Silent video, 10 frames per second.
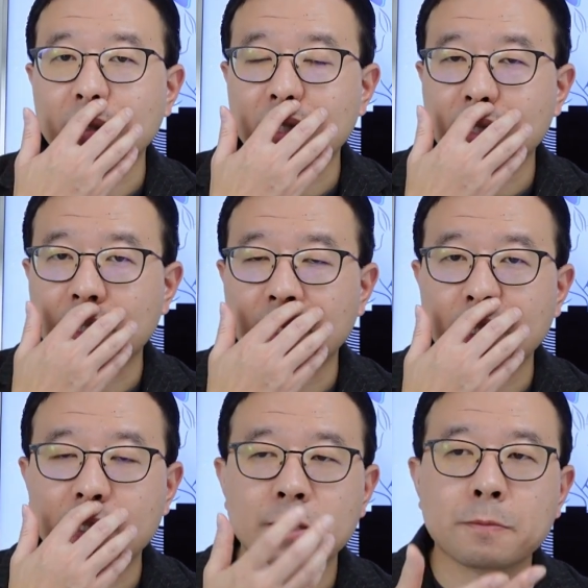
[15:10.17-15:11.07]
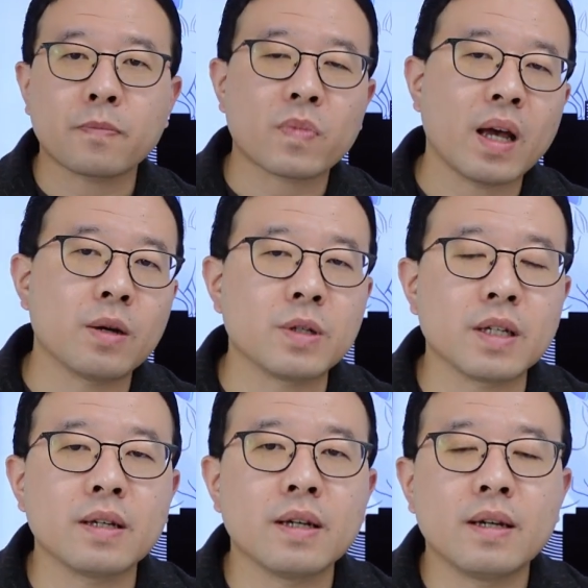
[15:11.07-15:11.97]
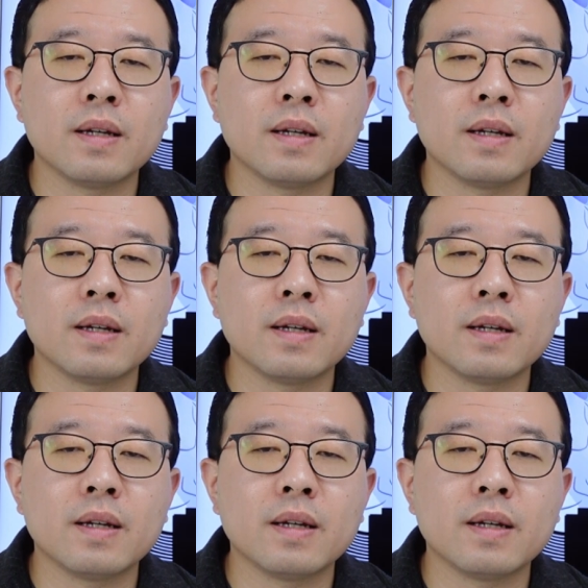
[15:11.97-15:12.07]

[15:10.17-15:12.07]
This year, it's every